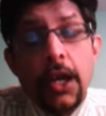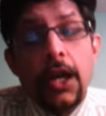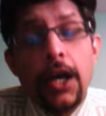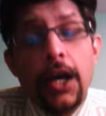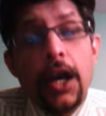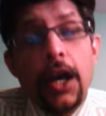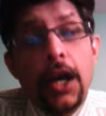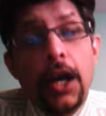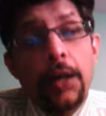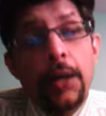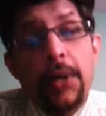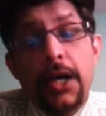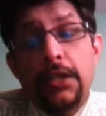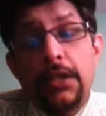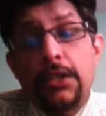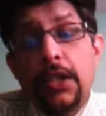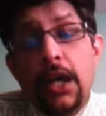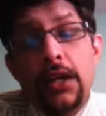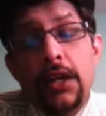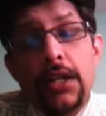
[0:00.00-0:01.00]

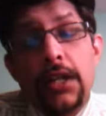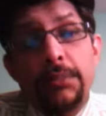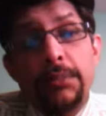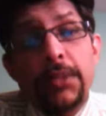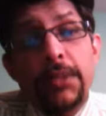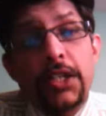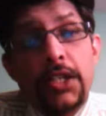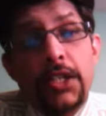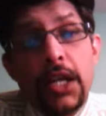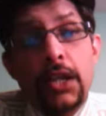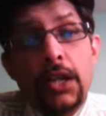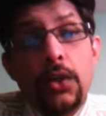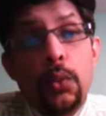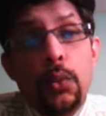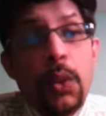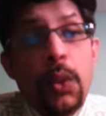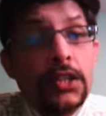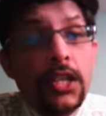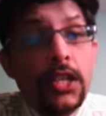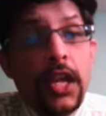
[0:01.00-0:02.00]
But let me tell you
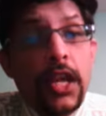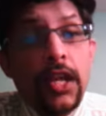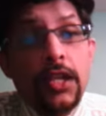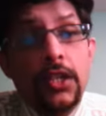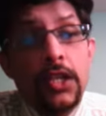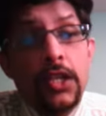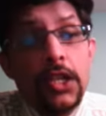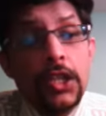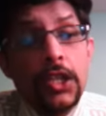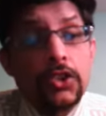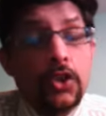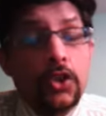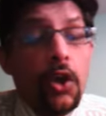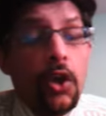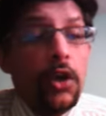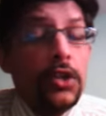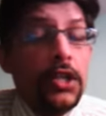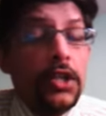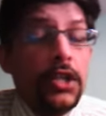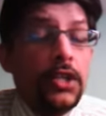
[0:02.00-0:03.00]
one thing:
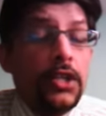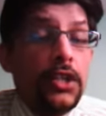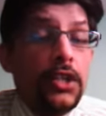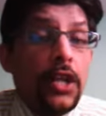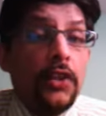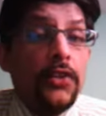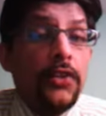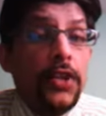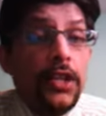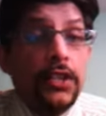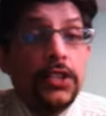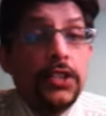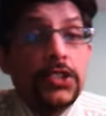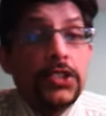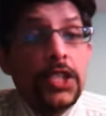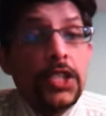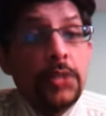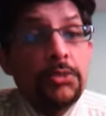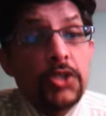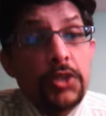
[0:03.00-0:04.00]
Scotland really
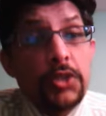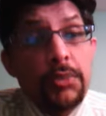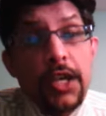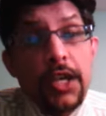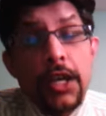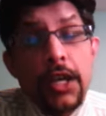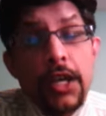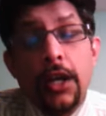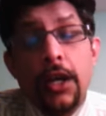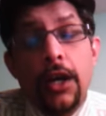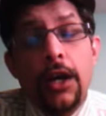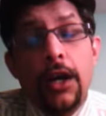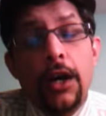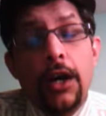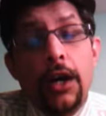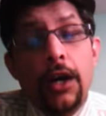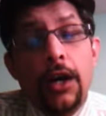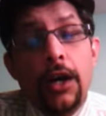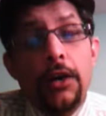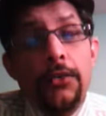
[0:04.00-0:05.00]
seems to be
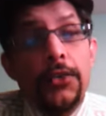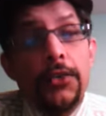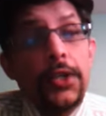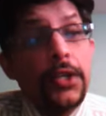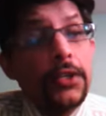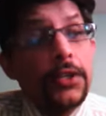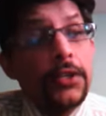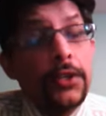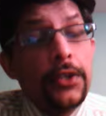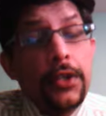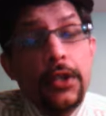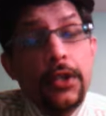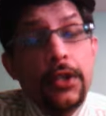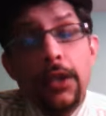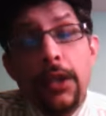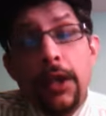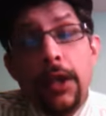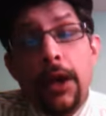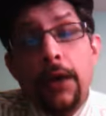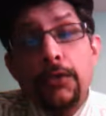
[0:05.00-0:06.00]
really,
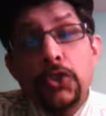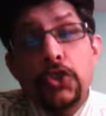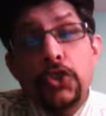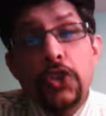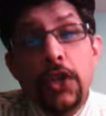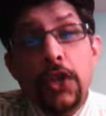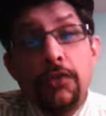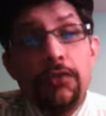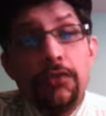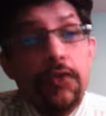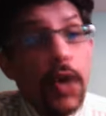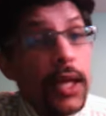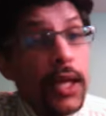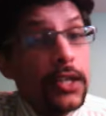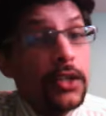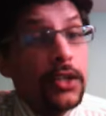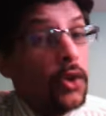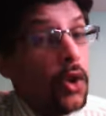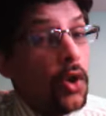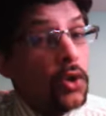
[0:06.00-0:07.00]
really, I would say,
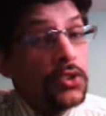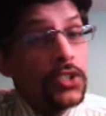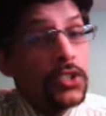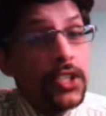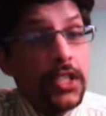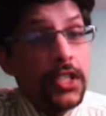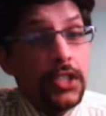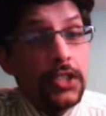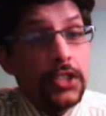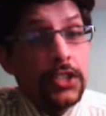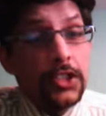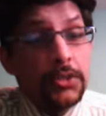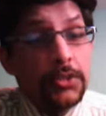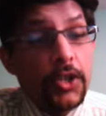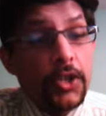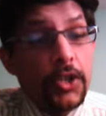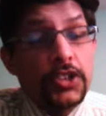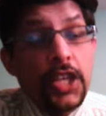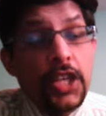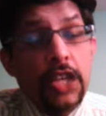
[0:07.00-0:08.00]
firing on all cylinders.
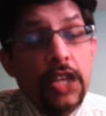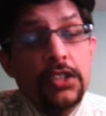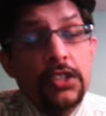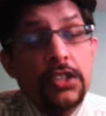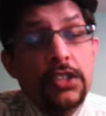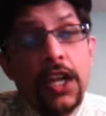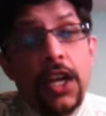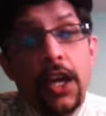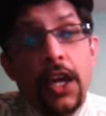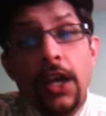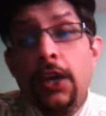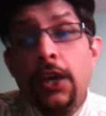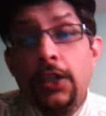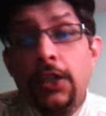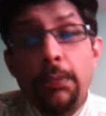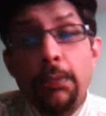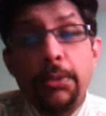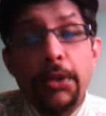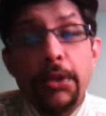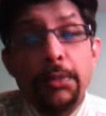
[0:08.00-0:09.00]
Because the other day
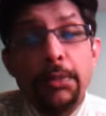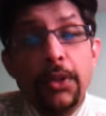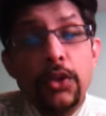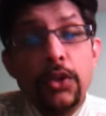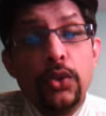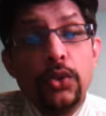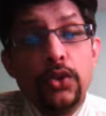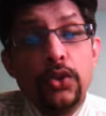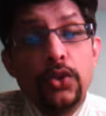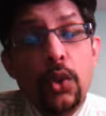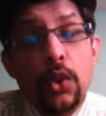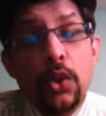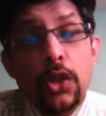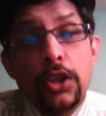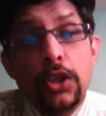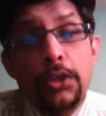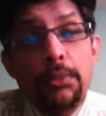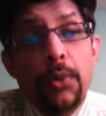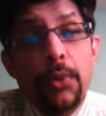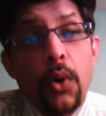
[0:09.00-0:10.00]
they put up a huge score
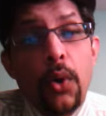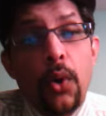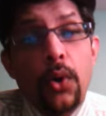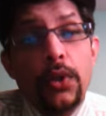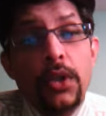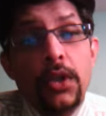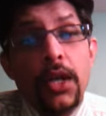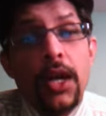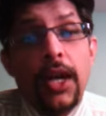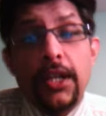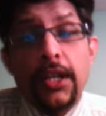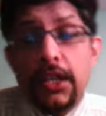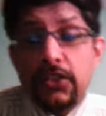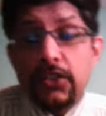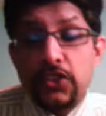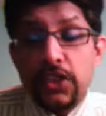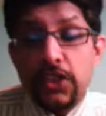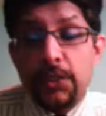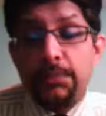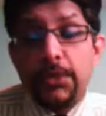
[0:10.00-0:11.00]
on the board and
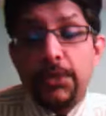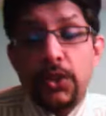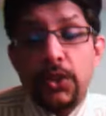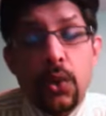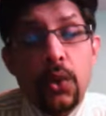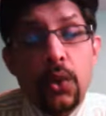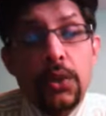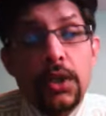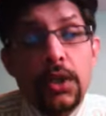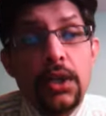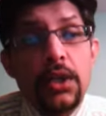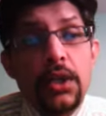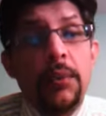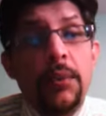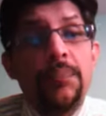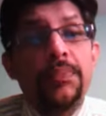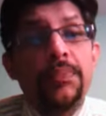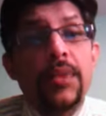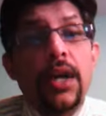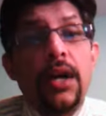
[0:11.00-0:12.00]
usurped the total
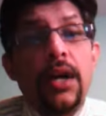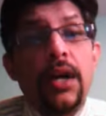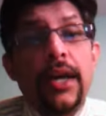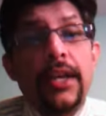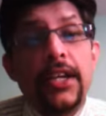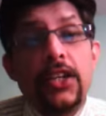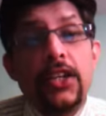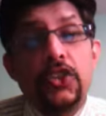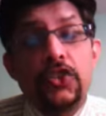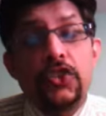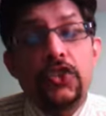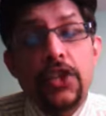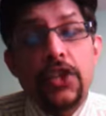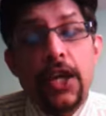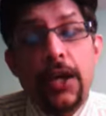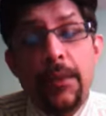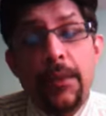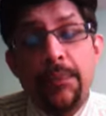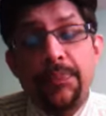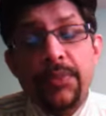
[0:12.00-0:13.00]
against
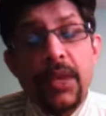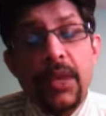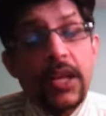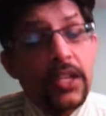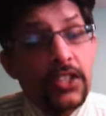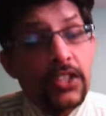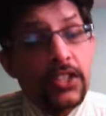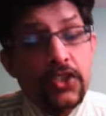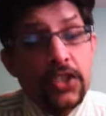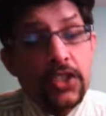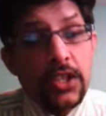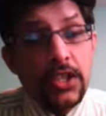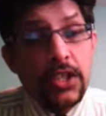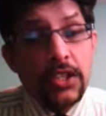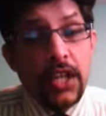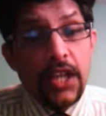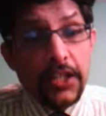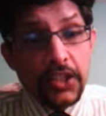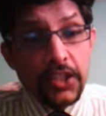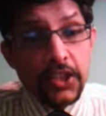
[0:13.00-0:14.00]
the
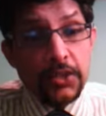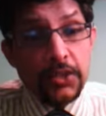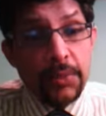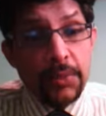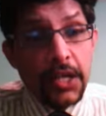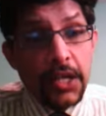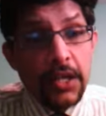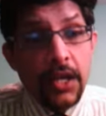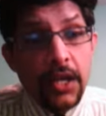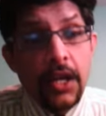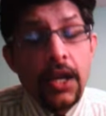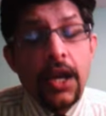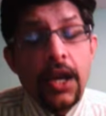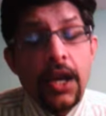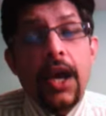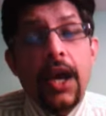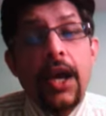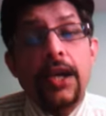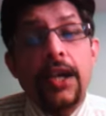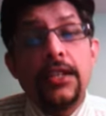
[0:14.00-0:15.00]
Irishmen.
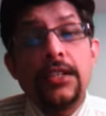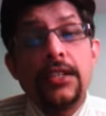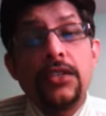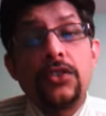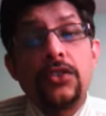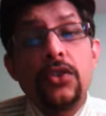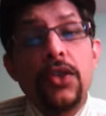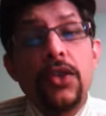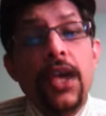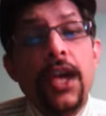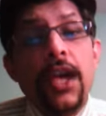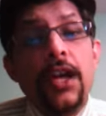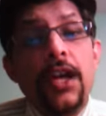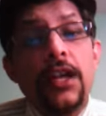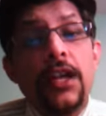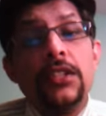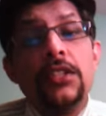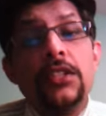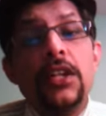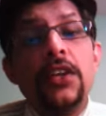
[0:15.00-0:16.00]
And today,
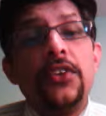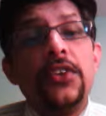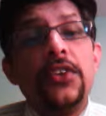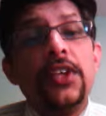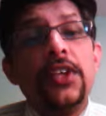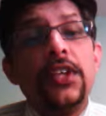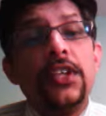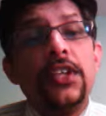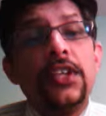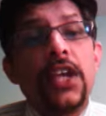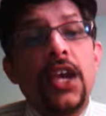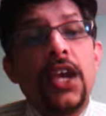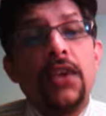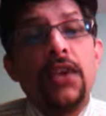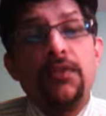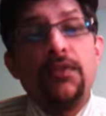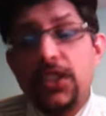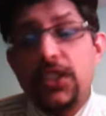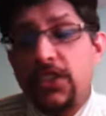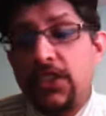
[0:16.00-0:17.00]
they really
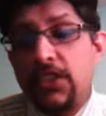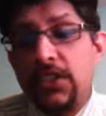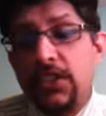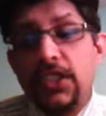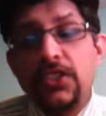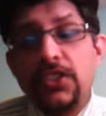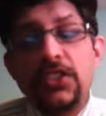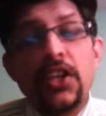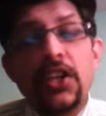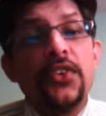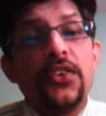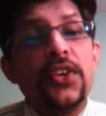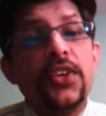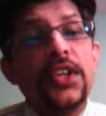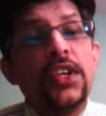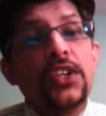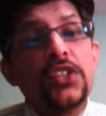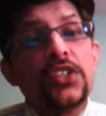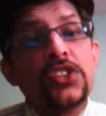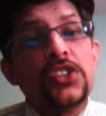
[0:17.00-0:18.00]
gave West Indies a
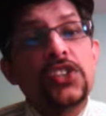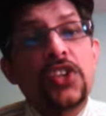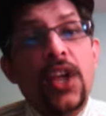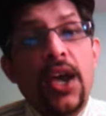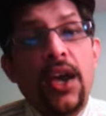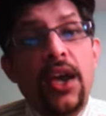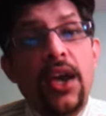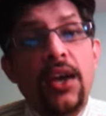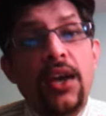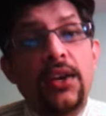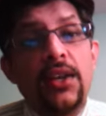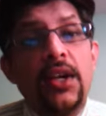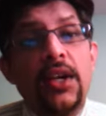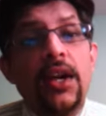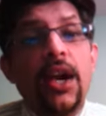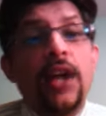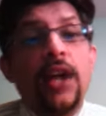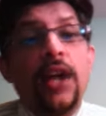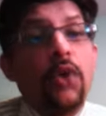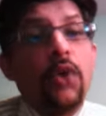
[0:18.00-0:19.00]
real scare.
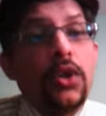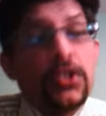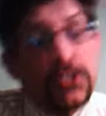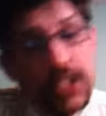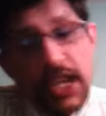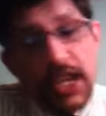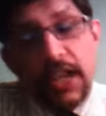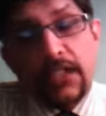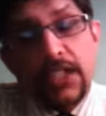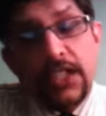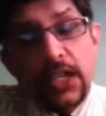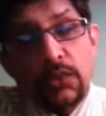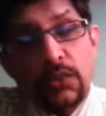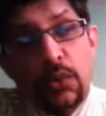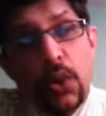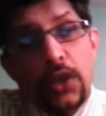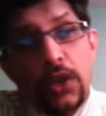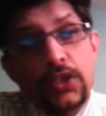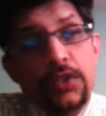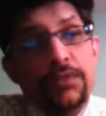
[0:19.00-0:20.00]
And what a scare that
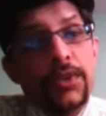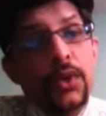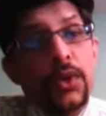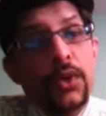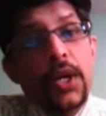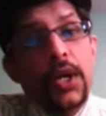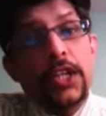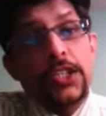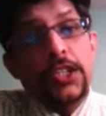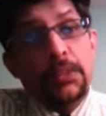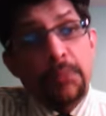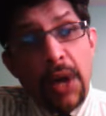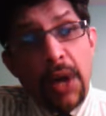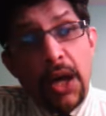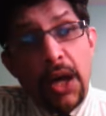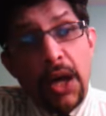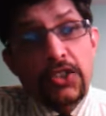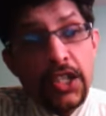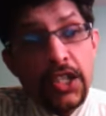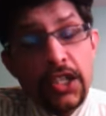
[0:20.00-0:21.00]
was. If you look at the
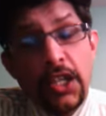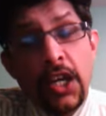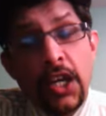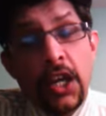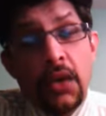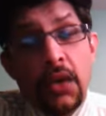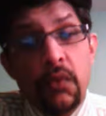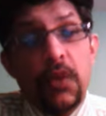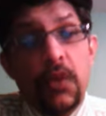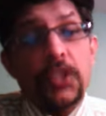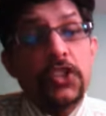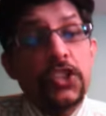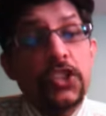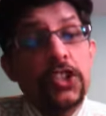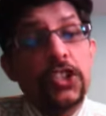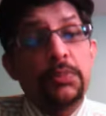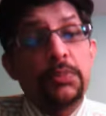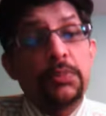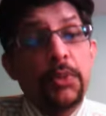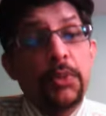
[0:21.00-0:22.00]
margin, West
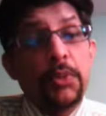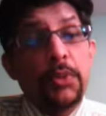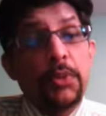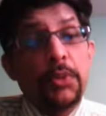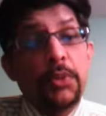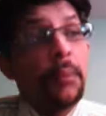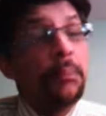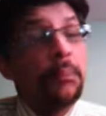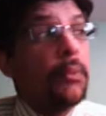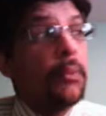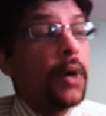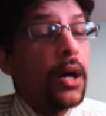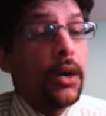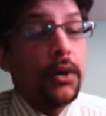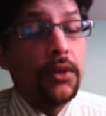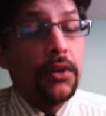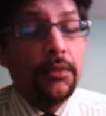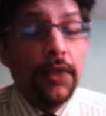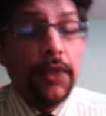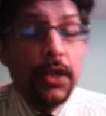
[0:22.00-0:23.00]
Indies put up
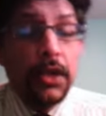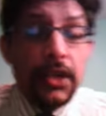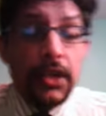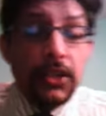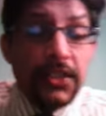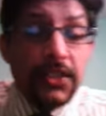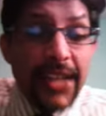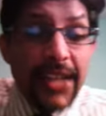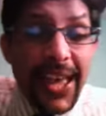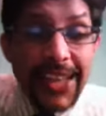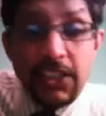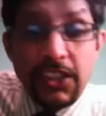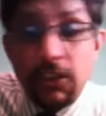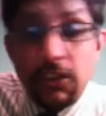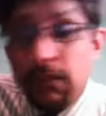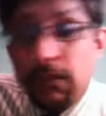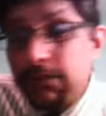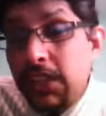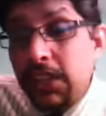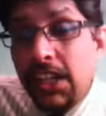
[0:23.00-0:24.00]
a tally
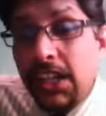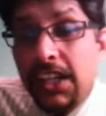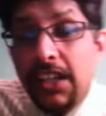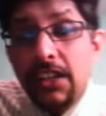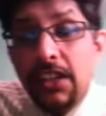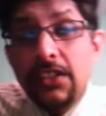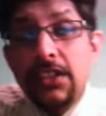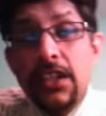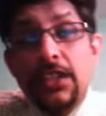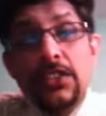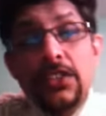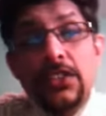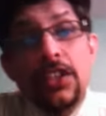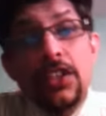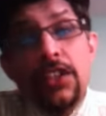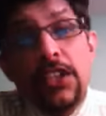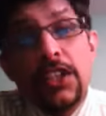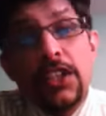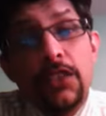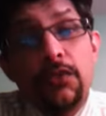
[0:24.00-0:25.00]
of
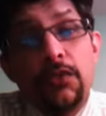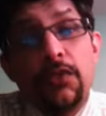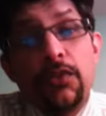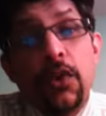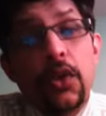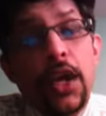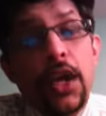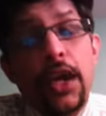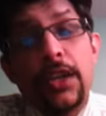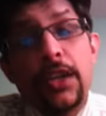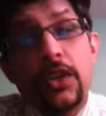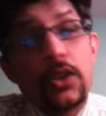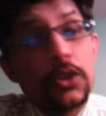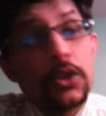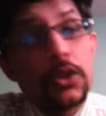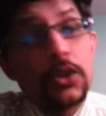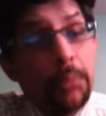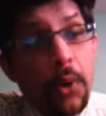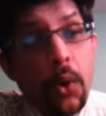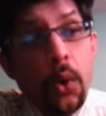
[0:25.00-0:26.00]
313 for 9 on the
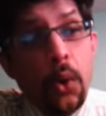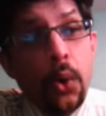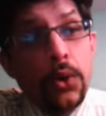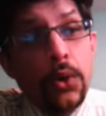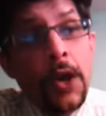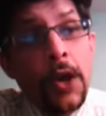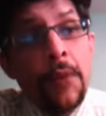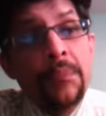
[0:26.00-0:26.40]
board.